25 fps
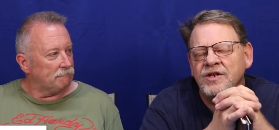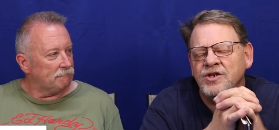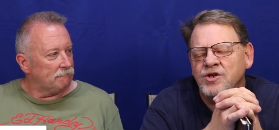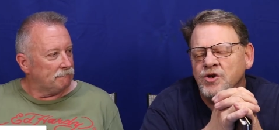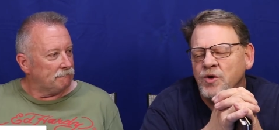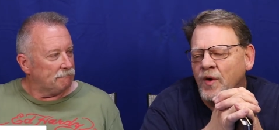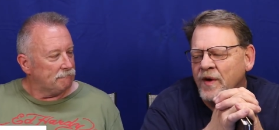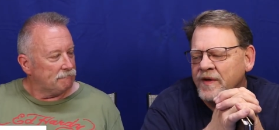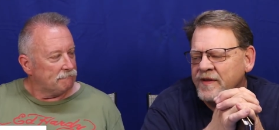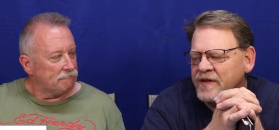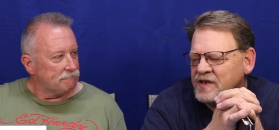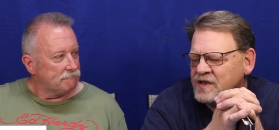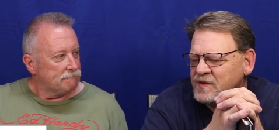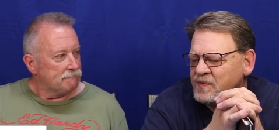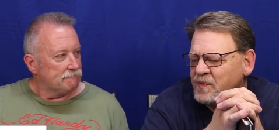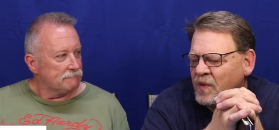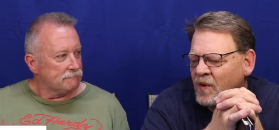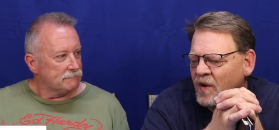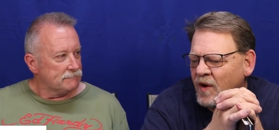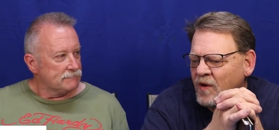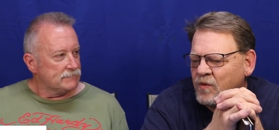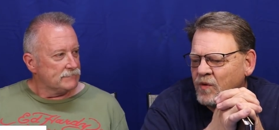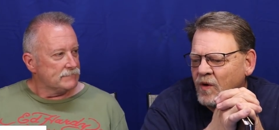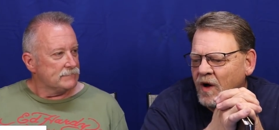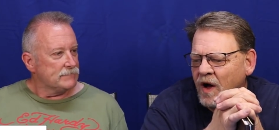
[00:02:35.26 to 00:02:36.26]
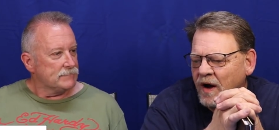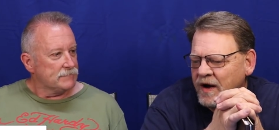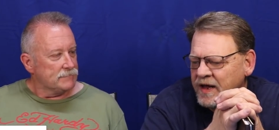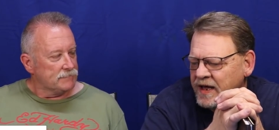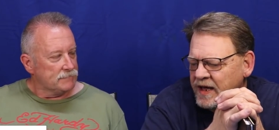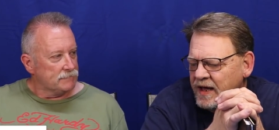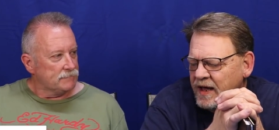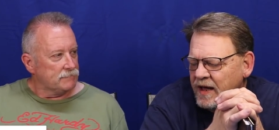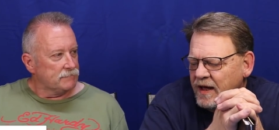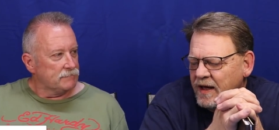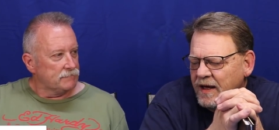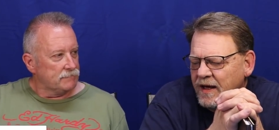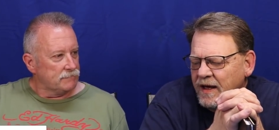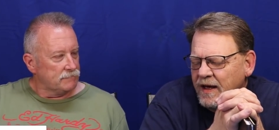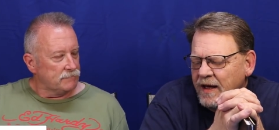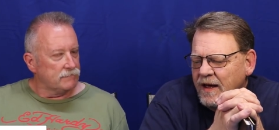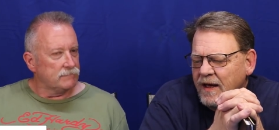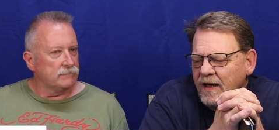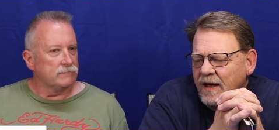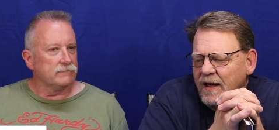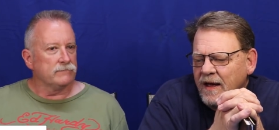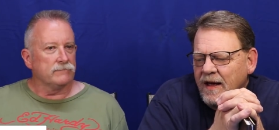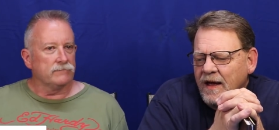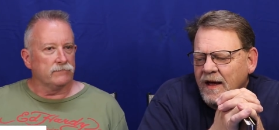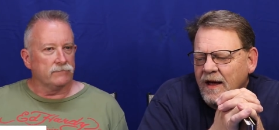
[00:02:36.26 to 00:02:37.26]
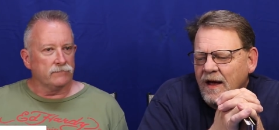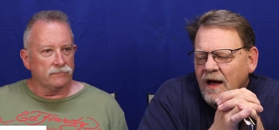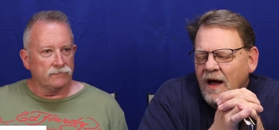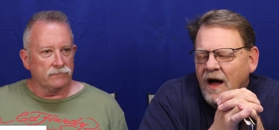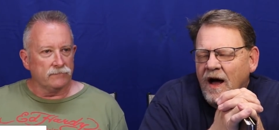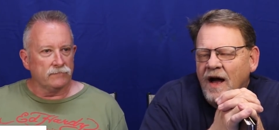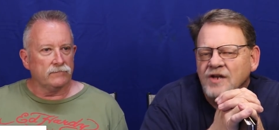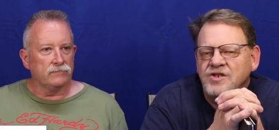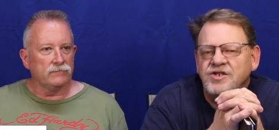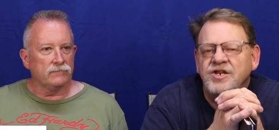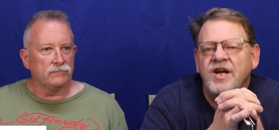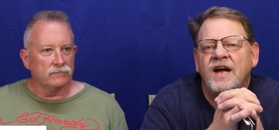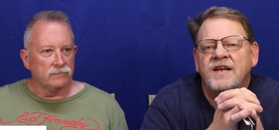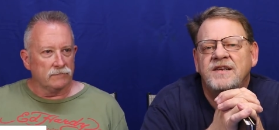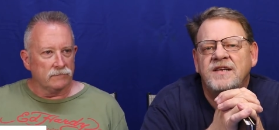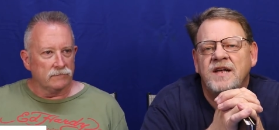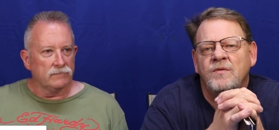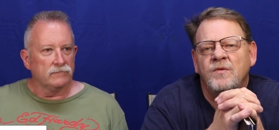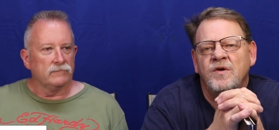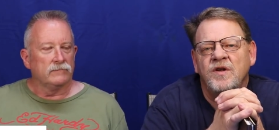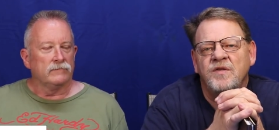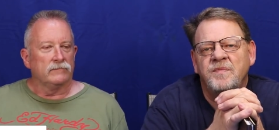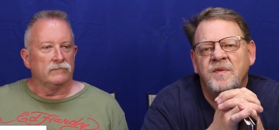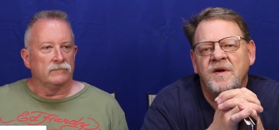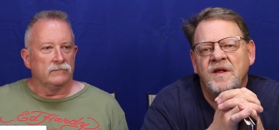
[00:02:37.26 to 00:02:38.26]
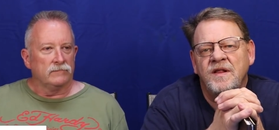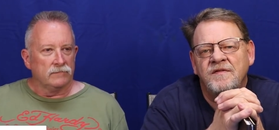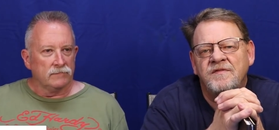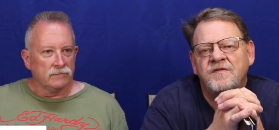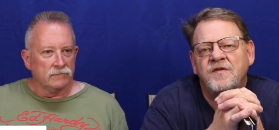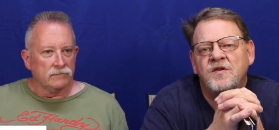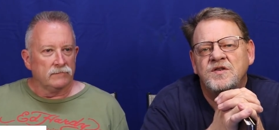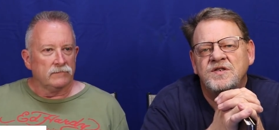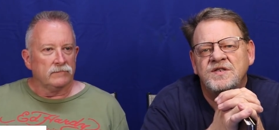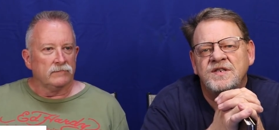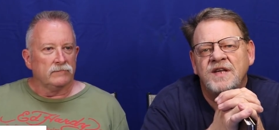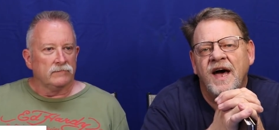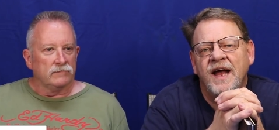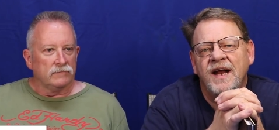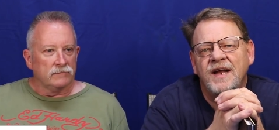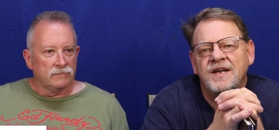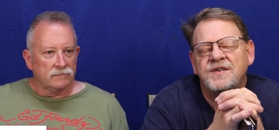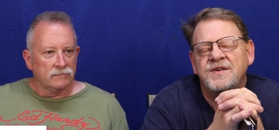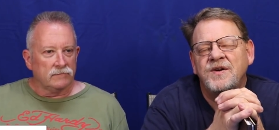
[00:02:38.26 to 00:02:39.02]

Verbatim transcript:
Speaker 1: enjoyed this book. Ronnie checked in with me the first night I